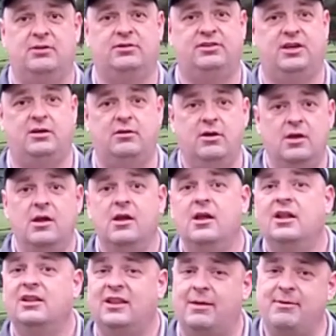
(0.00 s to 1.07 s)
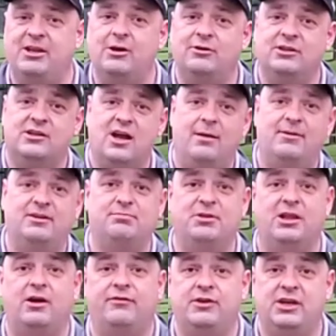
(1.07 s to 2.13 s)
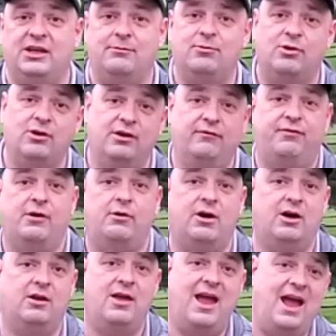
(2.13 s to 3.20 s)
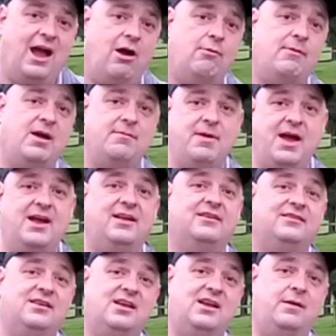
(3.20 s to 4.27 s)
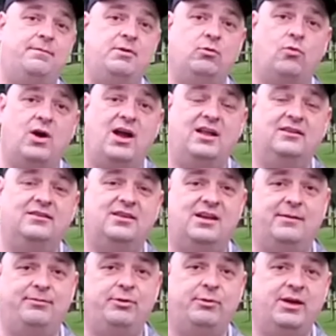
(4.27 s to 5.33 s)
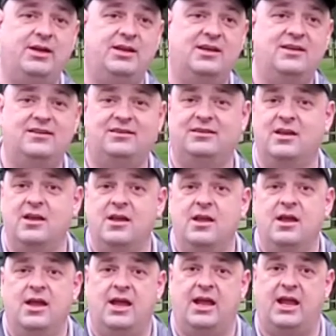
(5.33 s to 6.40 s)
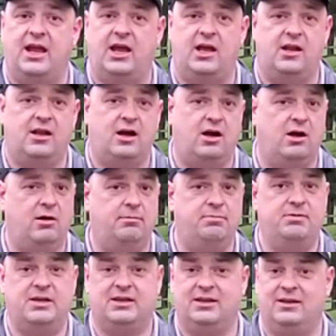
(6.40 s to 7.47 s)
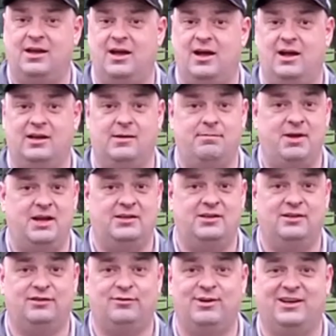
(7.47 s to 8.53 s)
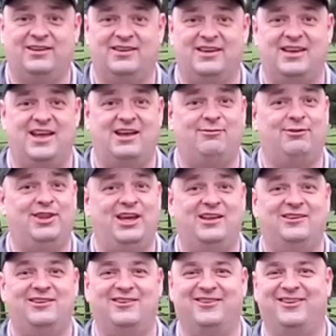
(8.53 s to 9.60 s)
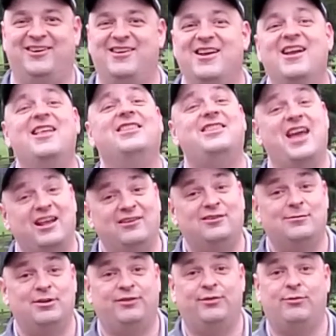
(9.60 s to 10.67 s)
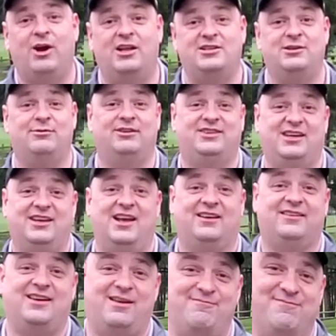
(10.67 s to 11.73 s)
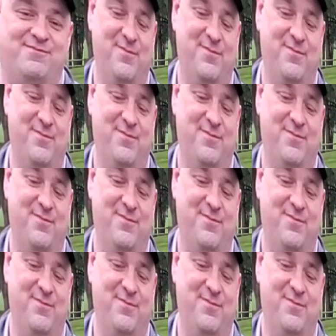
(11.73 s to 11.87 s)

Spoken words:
So let me know in the comments below if you need more info on how my bag is set up and why it's set up the way it is. And I'll get back to you as quick as I can with answers. Thanks so much for watching. We'll see you next time.